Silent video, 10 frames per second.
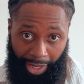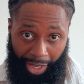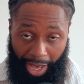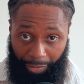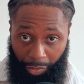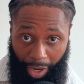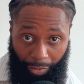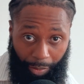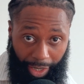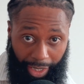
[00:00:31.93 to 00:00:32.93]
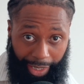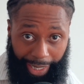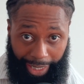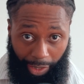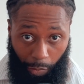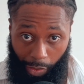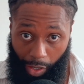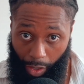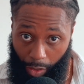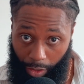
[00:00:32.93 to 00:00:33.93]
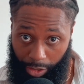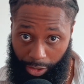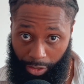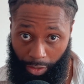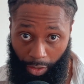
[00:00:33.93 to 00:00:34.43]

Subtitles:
Have you ever been connected with an artist